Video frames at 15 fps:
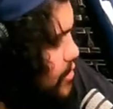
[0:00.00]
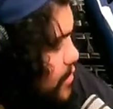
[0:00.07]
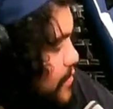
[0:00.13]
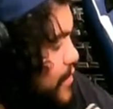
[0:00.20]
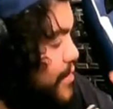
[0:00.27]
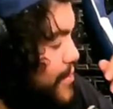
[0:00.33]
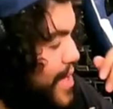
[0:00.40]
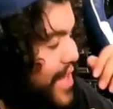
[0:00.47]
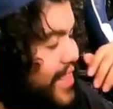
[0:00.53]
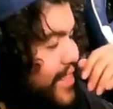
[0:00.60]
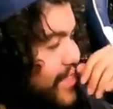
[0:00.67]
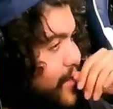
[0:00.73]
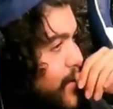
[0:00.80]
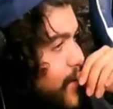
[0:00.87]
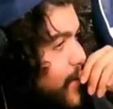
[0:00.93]
for you, man.
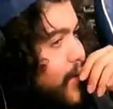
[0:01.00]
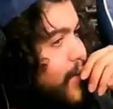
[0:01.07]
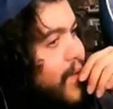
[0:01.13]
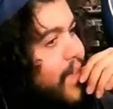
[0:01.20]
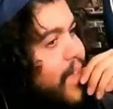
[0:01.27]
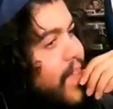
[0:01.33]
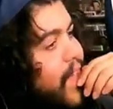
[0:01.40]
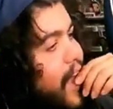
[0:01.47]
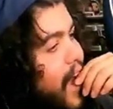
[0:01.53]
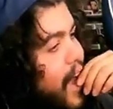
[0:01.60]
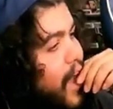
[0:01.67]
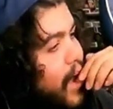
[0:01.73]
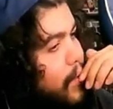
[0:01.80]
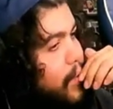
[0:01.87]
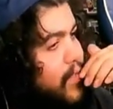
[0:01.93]
That's cool.
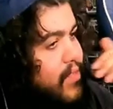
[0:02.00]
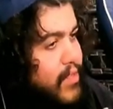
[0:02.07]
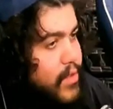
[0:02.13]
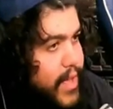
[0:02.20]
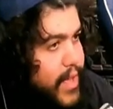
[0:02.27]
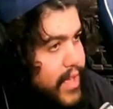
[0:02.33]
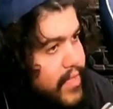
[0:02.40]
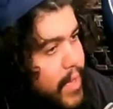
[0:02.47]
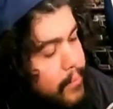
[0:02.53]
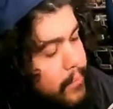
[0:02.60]
Uh, what's the little guy's name?